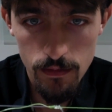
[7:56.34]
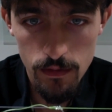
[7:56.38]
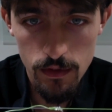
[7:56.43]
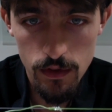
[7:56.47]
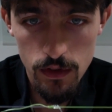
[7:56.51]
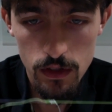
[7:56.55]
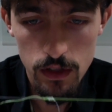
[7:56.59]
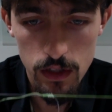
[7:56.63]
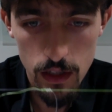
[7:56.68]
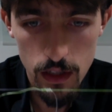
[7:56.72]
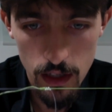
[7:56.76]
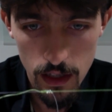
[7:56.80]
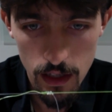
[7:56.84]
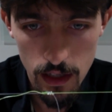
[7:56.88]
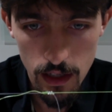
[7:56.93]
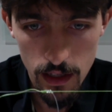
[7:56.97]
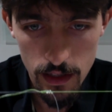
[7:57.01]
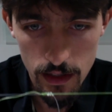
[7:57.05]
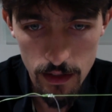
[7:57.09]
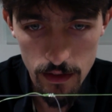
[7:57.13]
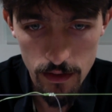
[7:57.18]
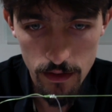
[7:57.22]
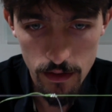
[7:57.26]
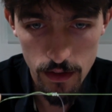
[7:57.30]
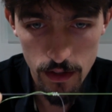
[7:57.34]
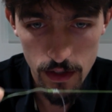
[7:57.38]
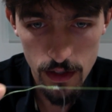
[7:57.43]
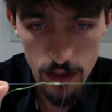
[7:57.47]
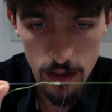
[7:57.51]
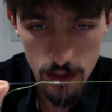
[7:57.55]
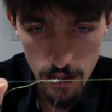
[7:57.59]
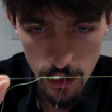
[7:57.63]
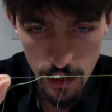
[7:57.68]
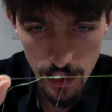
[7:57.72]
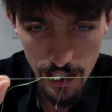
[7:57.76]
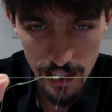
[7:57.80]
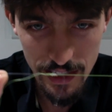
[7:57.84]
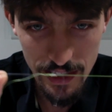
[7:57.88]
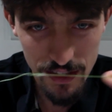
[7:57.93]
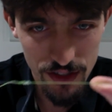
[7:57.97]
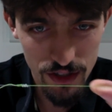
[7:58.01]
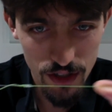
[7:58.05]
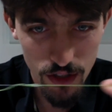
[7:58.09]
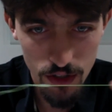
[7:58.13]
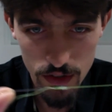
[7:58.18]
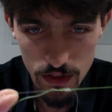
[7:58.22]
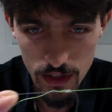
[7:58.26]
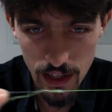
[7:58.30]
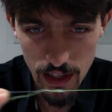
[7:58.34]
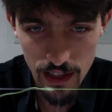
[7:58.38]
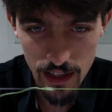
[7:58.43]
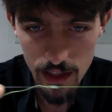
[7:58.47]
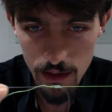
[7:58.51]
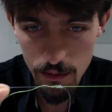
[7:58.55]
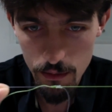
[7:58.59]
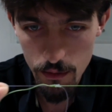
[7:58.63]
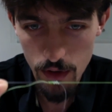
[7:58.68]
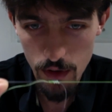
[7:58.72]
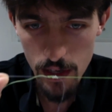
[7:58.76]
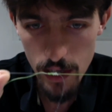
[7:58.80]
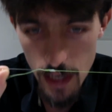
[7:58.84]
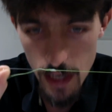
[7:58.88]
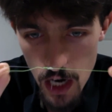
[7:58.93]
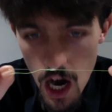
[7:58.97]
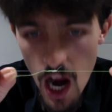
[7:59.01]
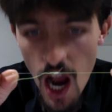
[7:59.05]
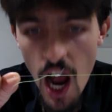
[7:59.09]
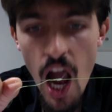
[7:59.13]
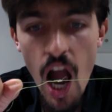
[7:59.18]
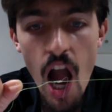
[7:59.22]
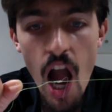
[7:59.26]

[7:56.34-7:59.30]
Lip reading: Slide. All right. I like to start tightening them right here.